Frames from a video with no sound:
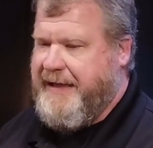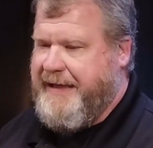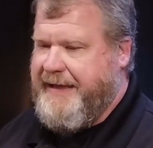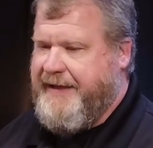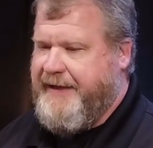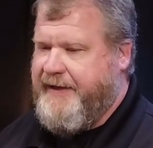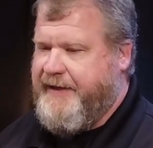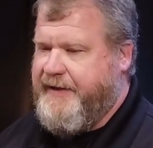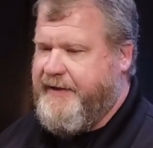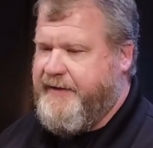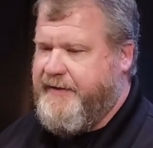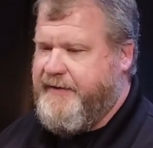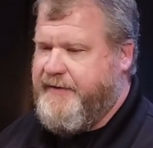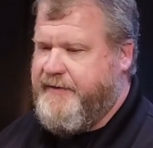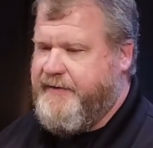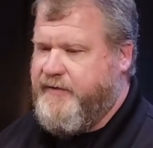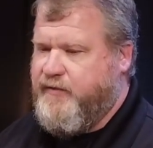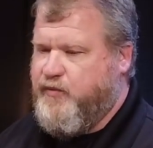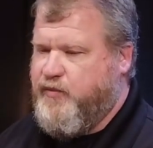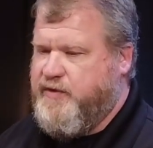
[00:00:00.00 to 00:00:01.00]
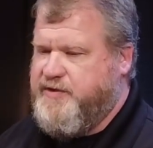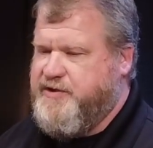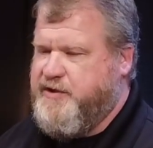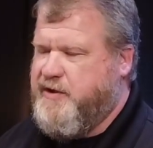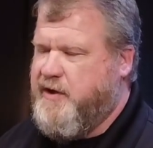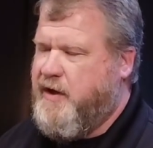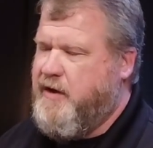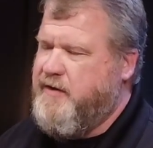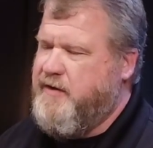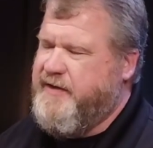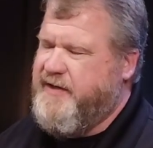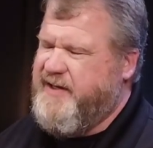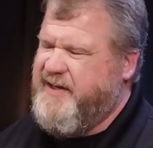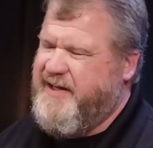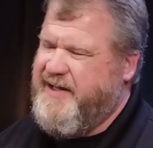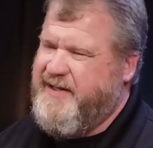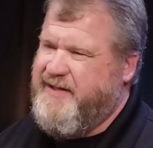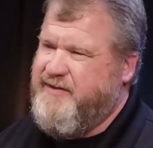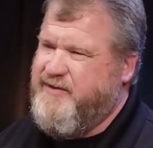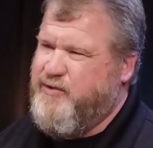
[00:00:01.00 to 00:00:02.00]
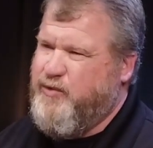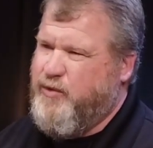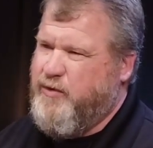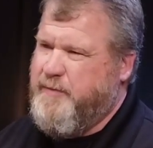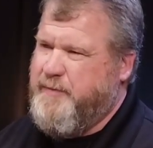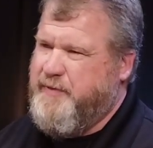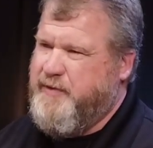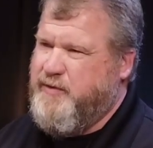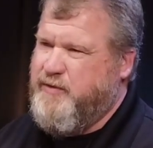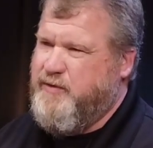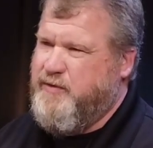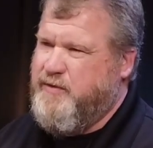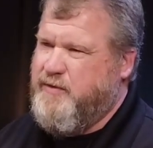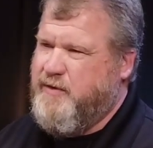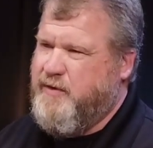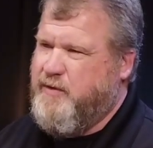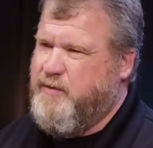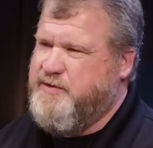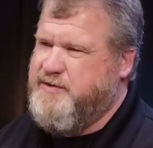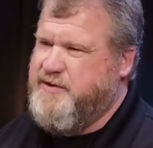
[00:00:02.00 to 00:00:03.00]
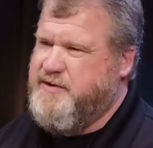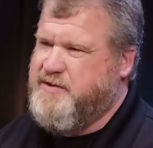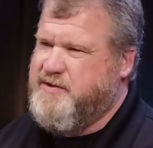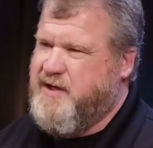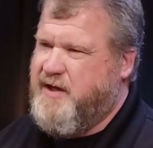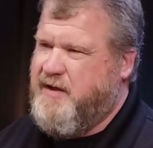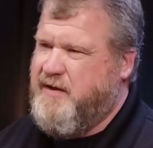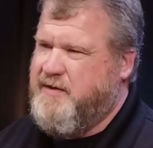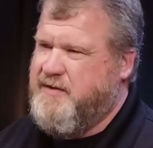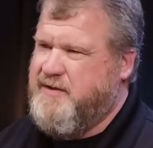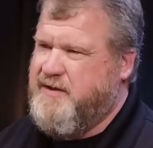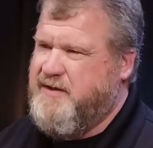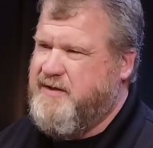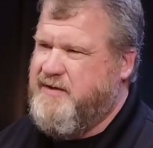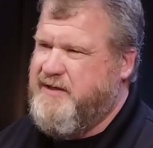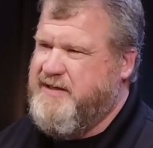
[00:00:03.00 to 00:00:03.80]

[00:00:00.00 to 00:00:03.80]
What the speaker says: And would you call it an indoor pool, or would you just call it,